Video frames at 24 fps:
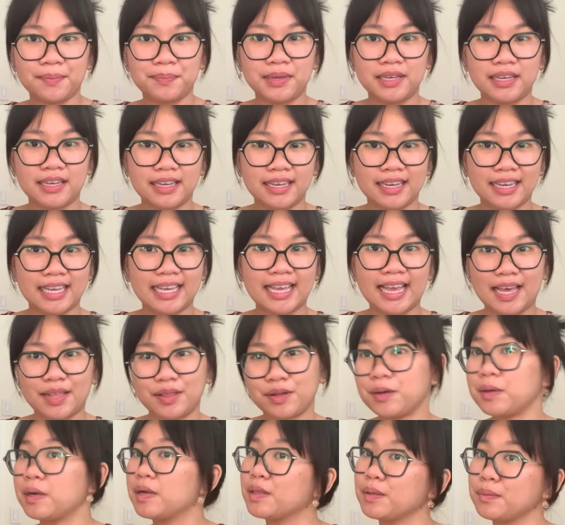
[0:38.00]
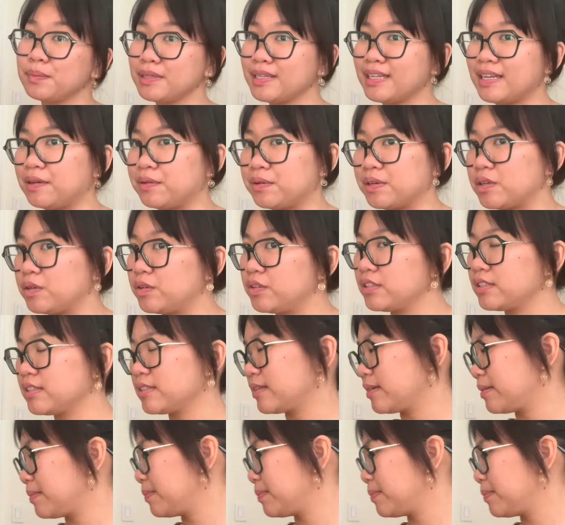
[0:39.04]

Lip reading: me gather the materials.